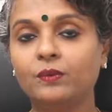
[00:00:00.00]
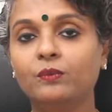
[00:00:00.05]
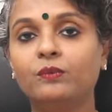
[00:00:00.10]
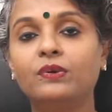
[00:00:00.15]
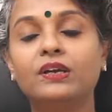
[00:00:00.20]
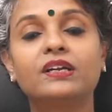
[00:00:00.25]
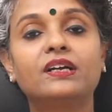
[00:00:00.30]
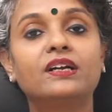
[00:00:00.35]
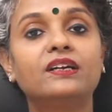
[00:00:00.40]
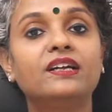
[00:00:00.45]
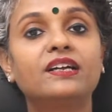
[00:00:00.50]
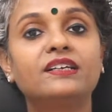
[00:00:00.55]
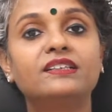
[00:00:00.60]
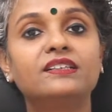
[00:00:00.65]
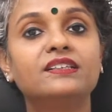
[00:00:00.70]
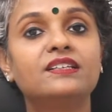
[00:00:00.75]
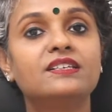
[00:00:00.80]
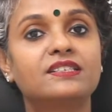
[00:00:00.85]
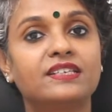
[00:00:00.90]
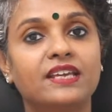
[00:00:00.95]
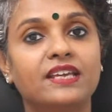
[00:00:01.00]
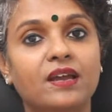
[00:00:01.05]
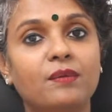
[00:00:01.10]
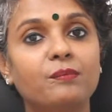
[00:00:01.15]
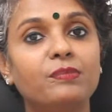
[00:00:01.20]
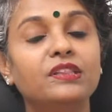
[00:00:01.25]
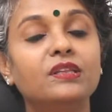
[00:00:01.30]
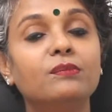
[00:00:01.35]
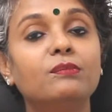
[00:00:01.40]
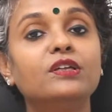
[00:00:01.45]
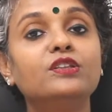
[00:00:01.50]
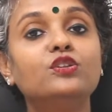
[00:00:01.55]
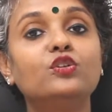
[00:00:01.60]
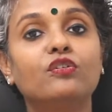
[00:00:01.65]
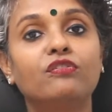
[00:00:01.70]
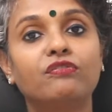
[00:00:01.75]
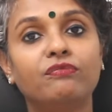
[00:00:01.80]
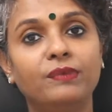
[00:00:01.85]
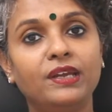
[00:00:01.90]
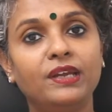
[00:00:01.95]
We are conducting this camp in the month
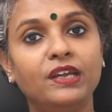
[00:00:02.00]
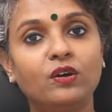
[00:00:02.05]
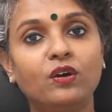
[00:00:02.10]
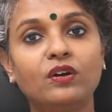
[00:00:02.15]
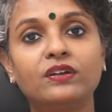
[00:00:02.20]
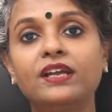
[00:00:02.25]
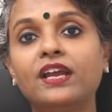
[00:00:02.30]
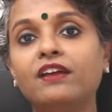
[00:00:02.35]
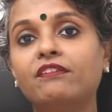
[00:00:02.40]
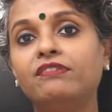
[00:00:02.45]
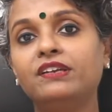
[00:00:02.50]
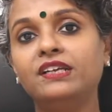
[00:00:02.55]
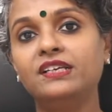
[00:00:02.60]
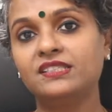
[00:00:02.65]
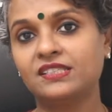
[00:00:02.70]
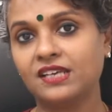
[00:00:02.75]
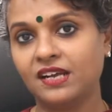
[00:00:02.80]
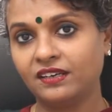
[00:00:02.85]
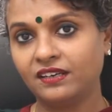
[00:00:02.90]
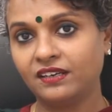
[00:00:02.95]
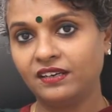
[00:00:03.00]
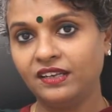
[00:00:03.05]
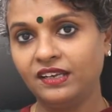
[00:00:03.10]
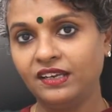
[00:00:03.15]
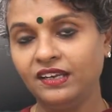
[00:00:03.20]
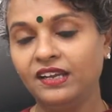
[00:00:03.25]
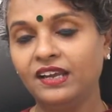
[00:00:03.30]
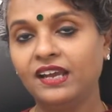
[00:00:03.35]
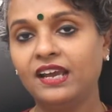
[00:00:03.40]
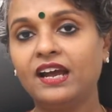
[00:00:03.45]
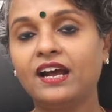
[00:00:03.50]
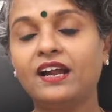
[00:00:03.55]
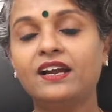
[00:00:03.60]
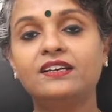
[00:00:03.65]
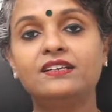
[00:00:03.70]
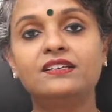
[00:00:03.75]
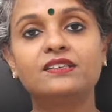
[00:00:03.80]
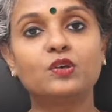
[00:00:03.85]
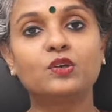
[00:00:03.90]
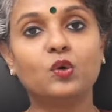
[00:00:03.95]
of May on every Saturday
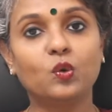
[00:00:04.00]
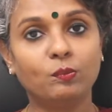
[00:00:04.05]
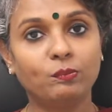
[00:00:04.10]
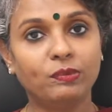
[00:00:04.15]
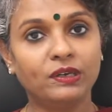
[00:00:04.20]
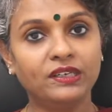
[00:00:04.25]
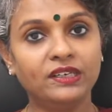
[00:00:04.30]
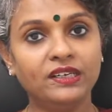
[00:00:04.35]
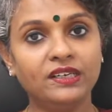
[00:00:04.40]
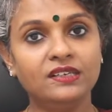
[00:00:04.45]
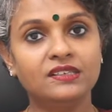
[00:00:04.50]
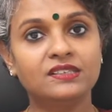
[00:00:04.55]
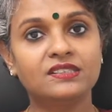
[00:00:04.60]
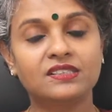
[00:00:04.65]
at Kompally,